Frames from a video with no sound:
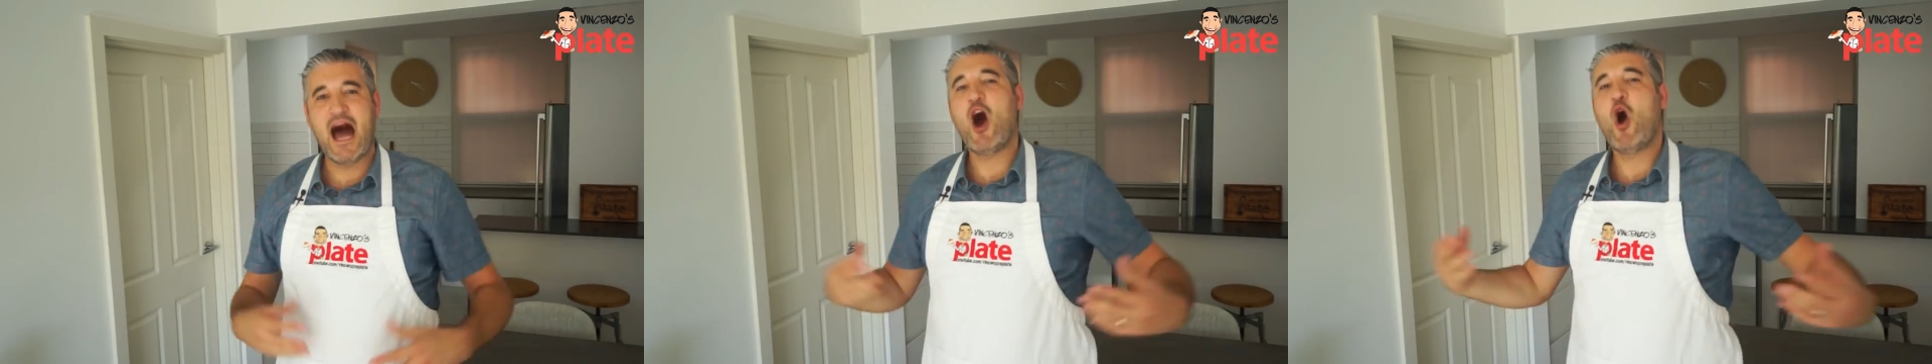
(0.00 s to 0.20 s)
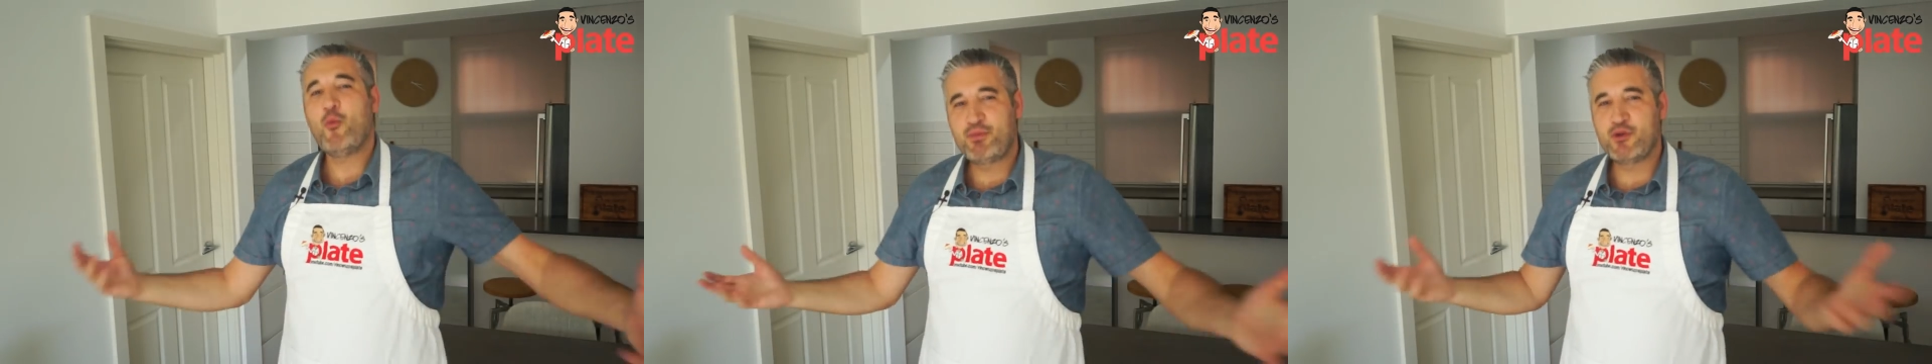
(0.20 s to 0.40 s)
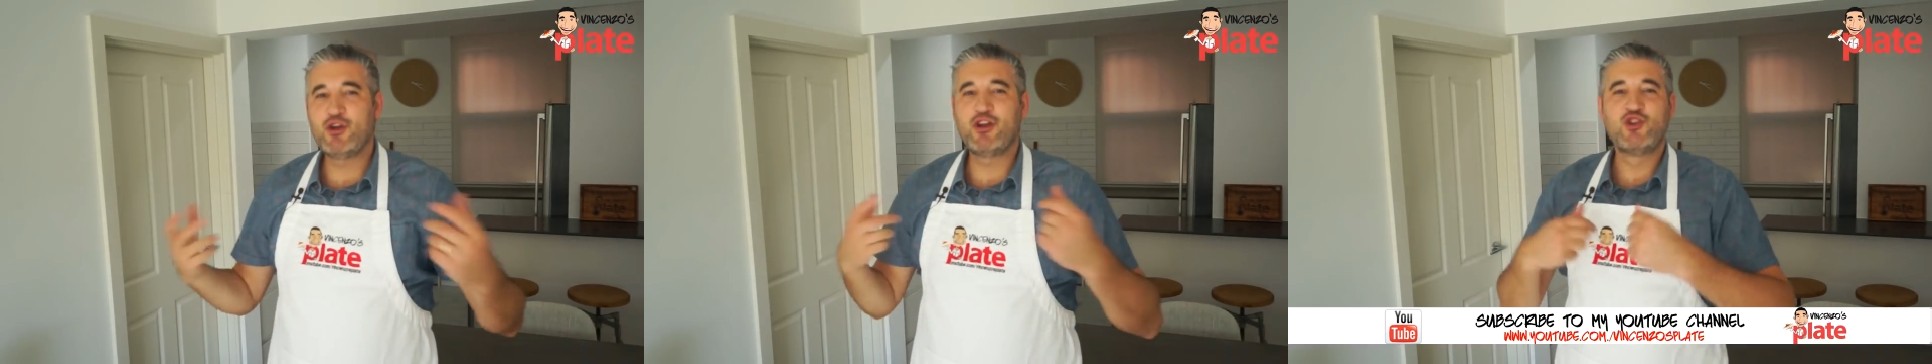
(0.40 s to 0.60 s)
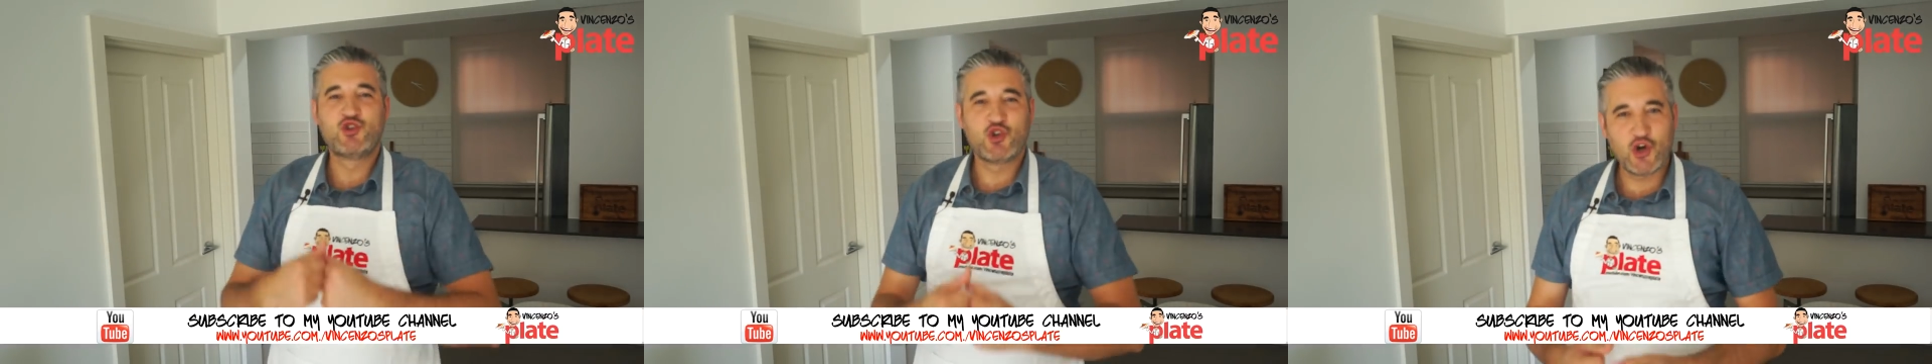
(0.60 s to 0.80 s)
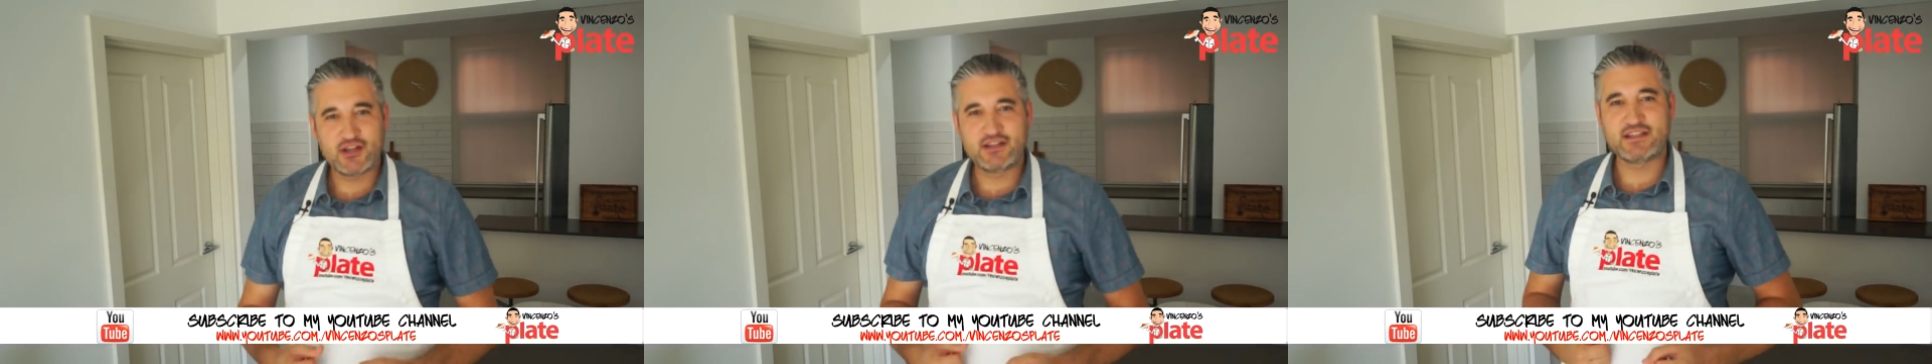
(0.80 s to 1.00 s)
I hope you
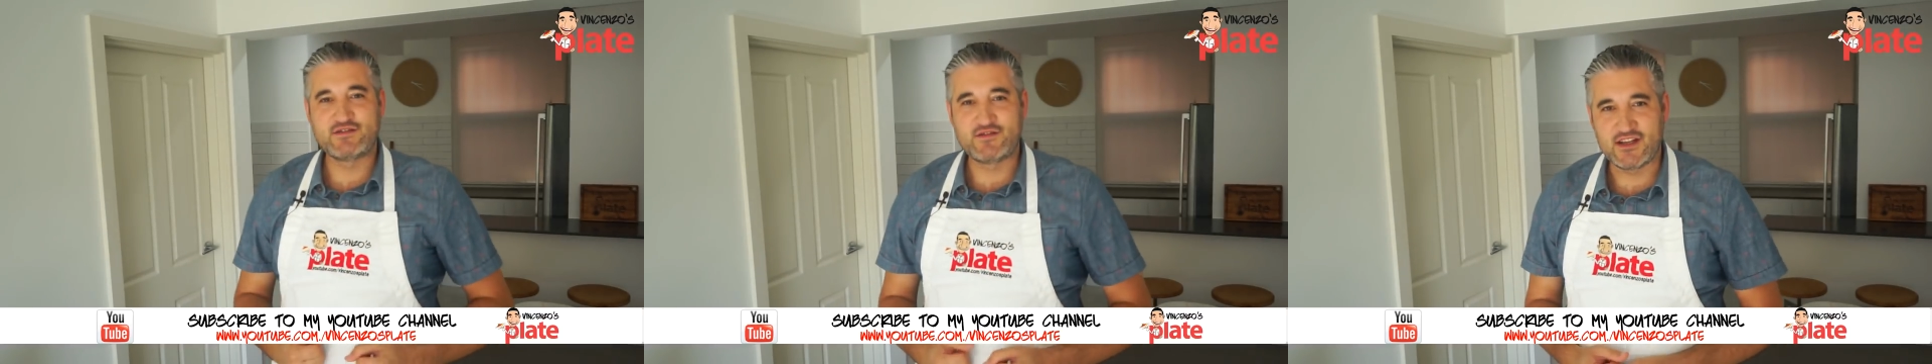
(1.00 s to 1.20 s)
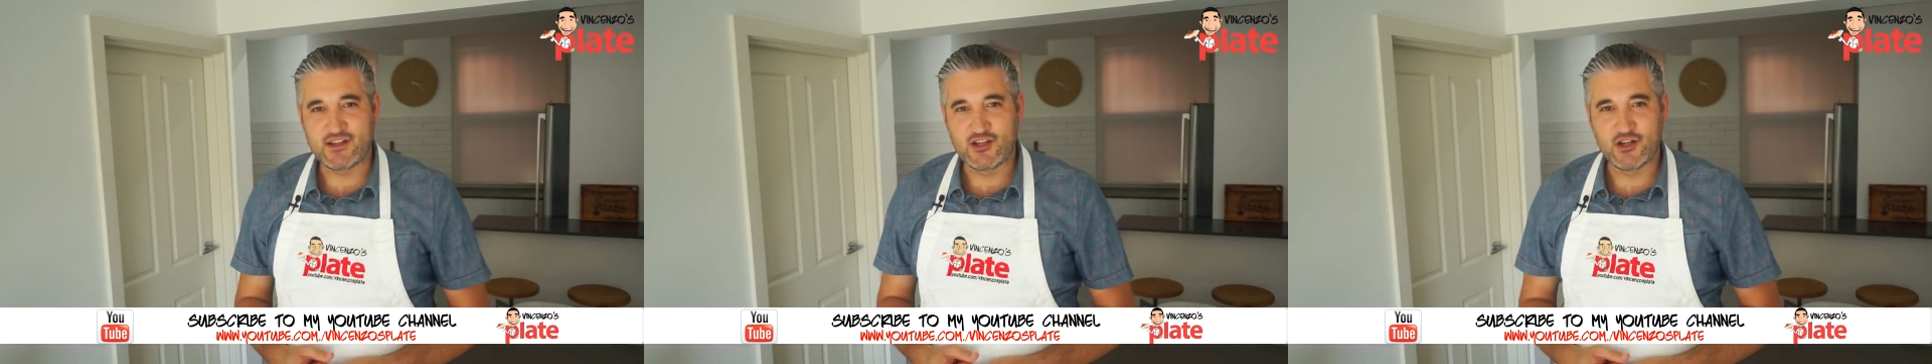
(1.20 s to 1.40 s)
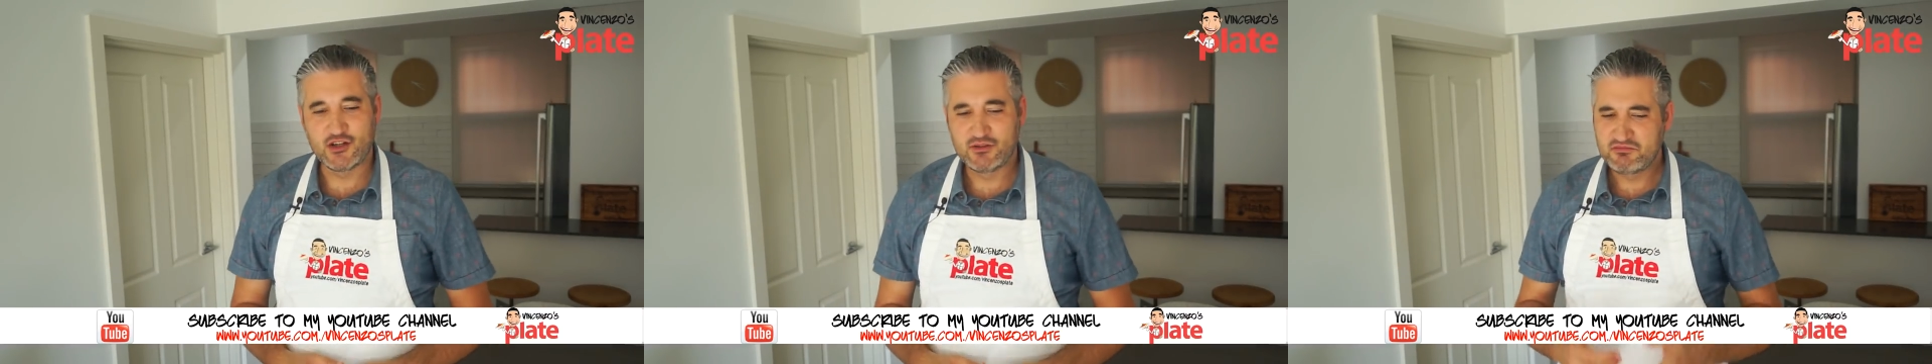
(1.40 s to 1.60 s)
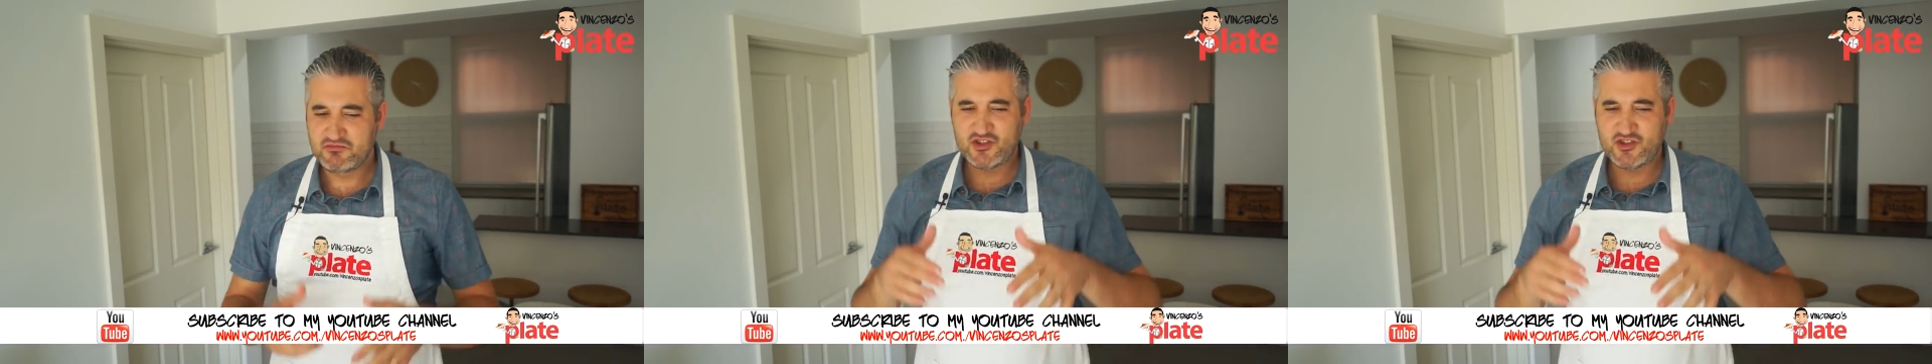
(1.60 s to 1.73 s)
enjoyed this video.